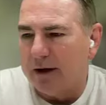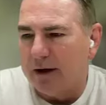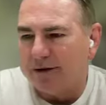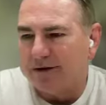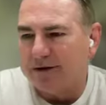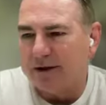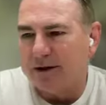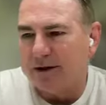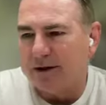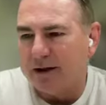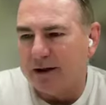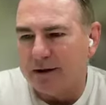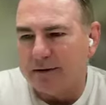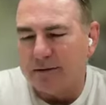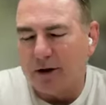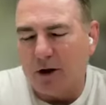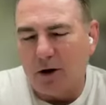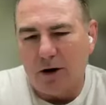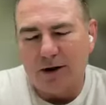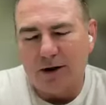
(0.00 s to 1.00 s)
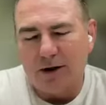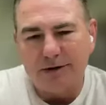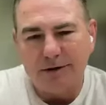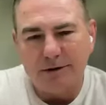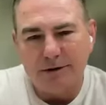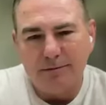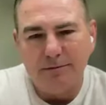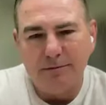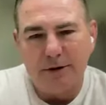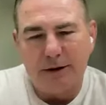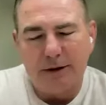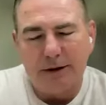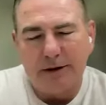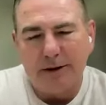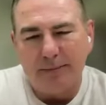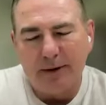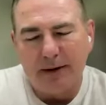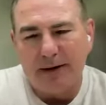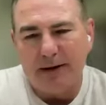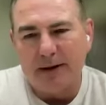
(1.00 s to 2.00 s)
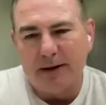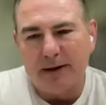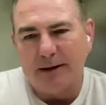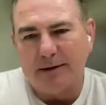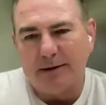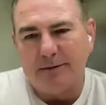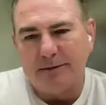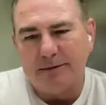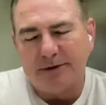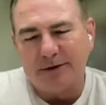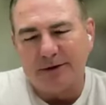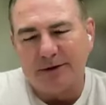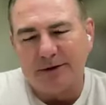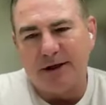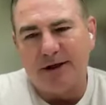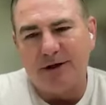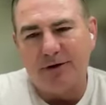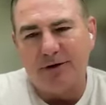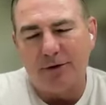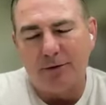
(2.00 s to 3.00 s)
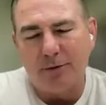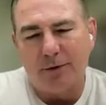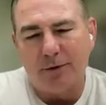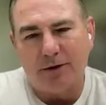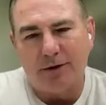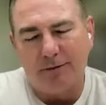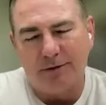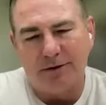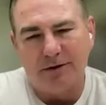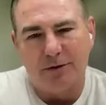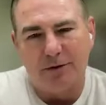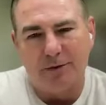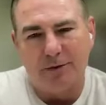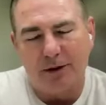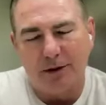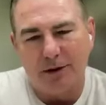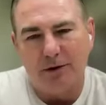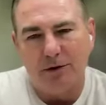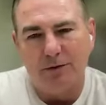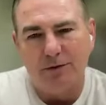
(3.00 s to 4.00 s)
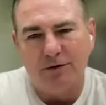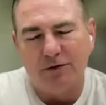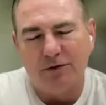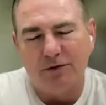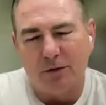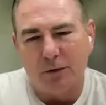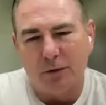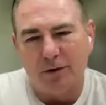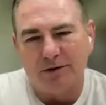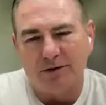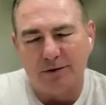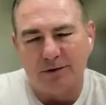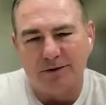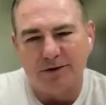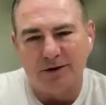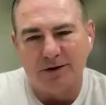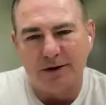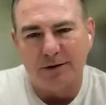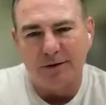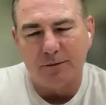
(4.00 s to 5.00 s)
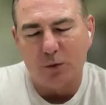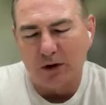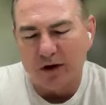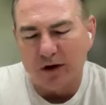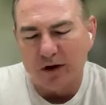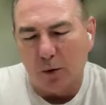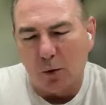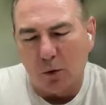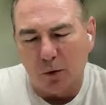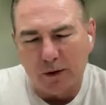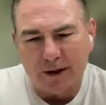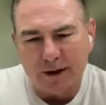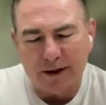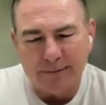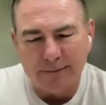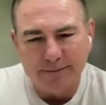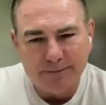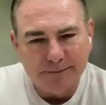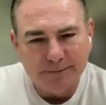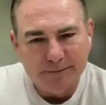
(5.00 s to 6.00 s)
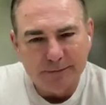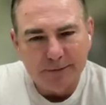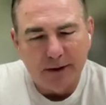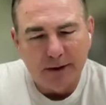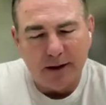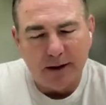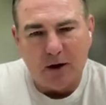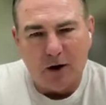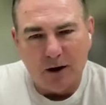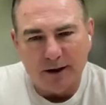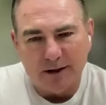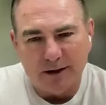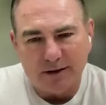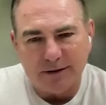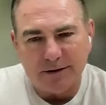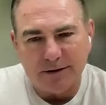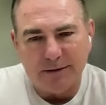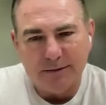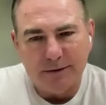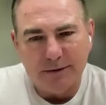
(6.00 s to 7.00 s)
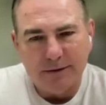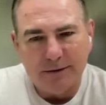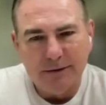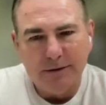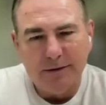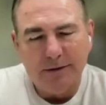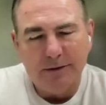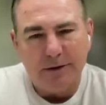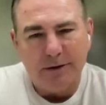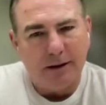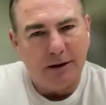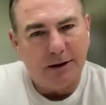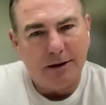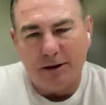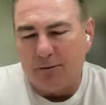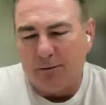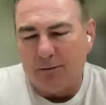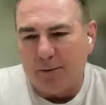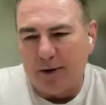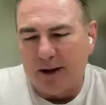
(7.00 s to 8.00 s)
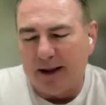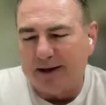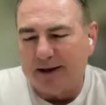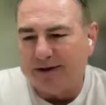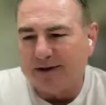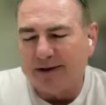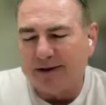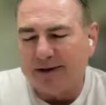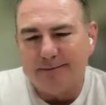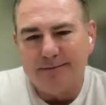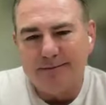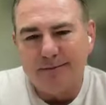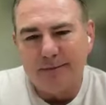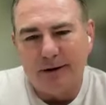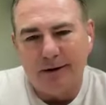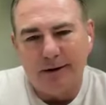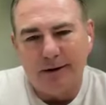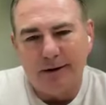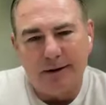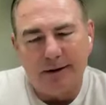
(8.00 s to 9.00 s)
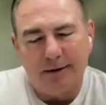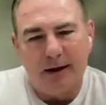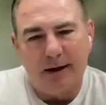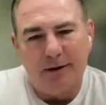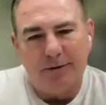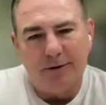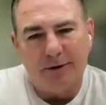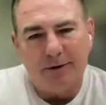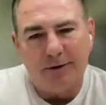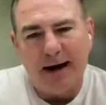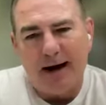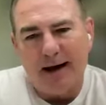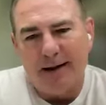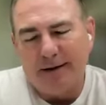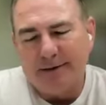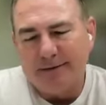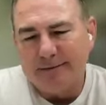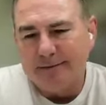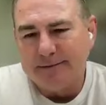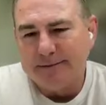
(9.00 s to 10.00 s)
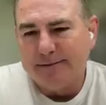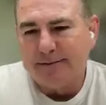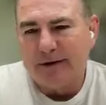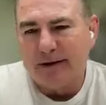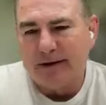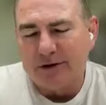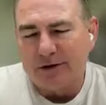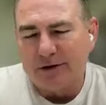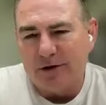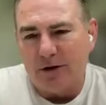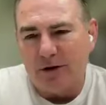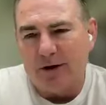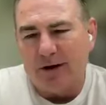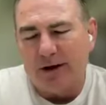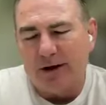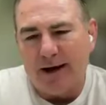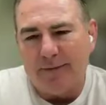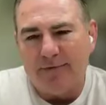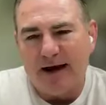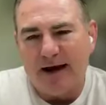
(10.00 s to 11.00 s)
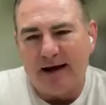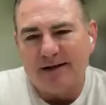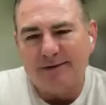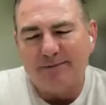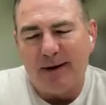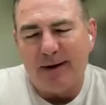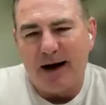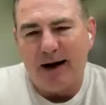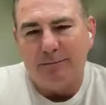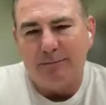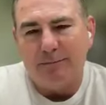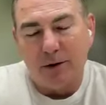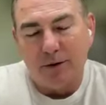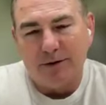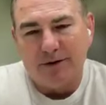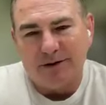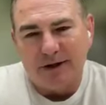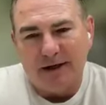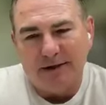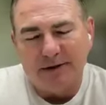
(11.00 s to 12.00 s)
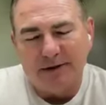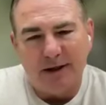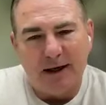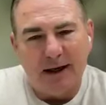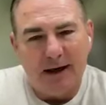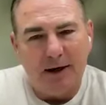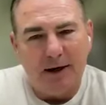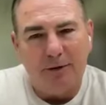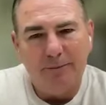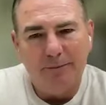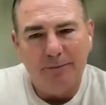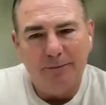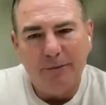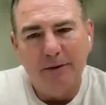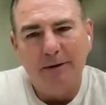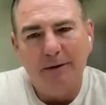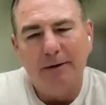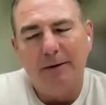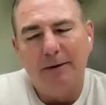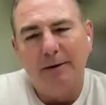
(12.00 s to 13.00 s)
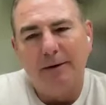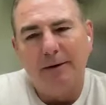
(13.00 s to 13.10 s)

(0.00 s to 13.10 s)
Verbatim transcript: and we lost a kid in August, uh, big kid that was a senior. We thought was going to be a huge force or center. Went to Oregon in August, uh, couldn't replace it. Uh, the other guy that started at that spot blew his ACL.